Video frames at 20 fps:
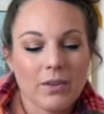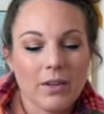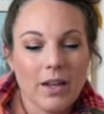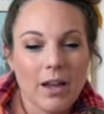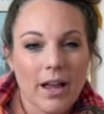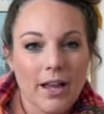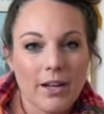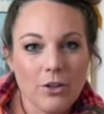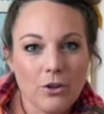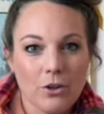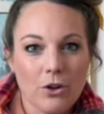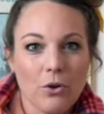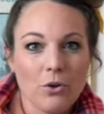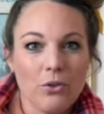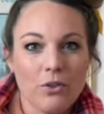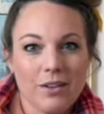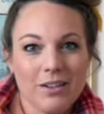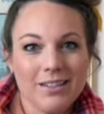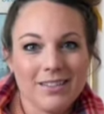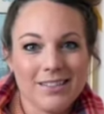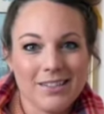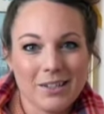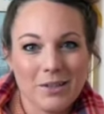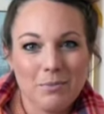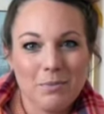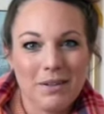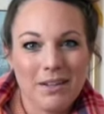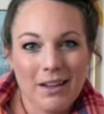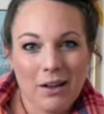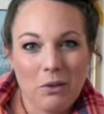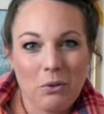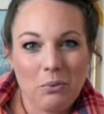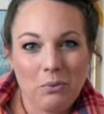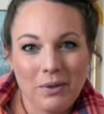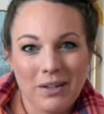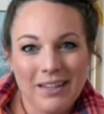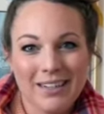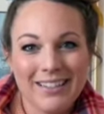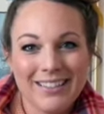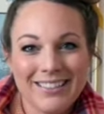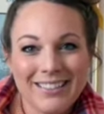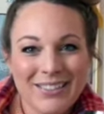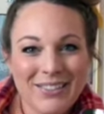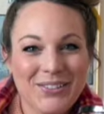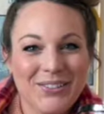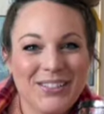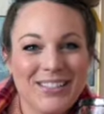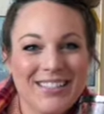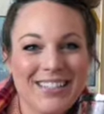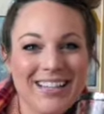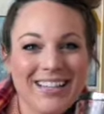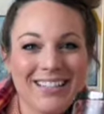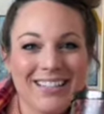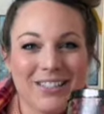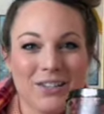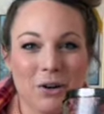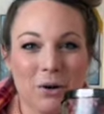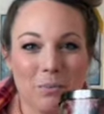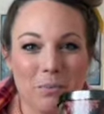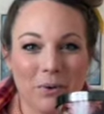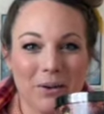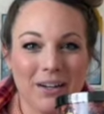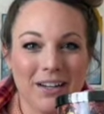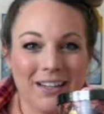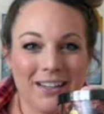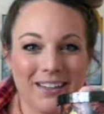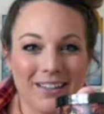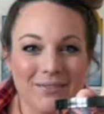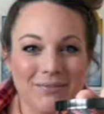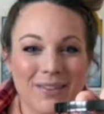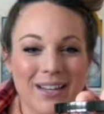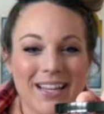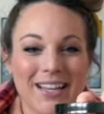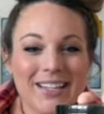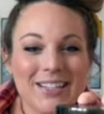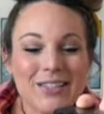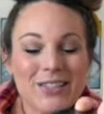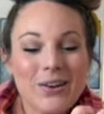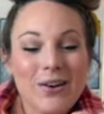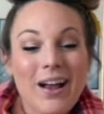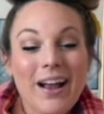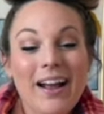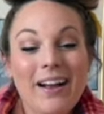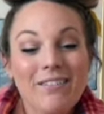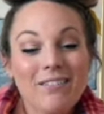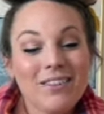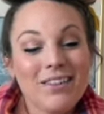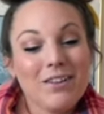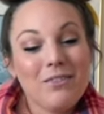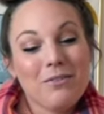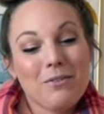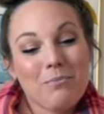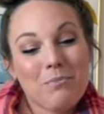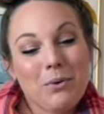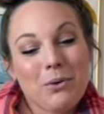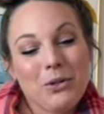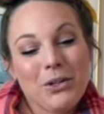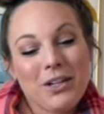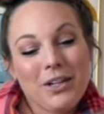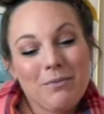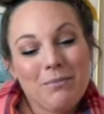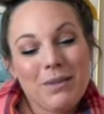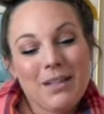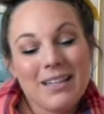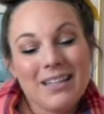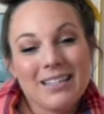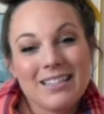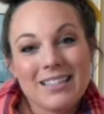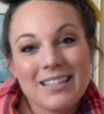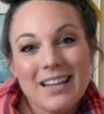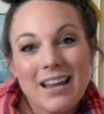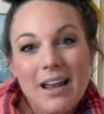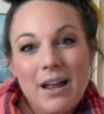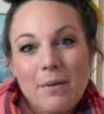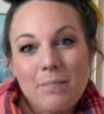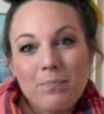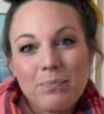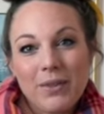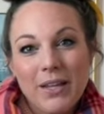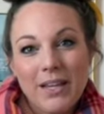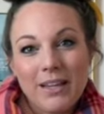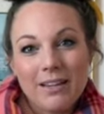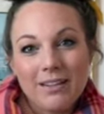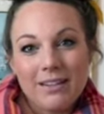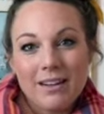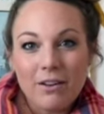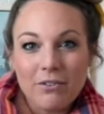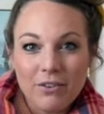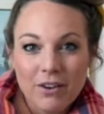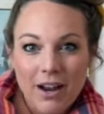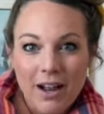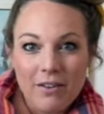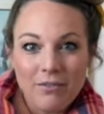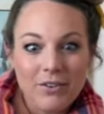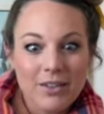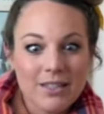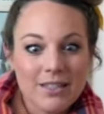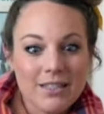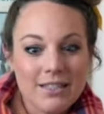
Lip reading: I know that it's gonna be Halloween as soon as I start burning them. So I haven't even burned it because they never have this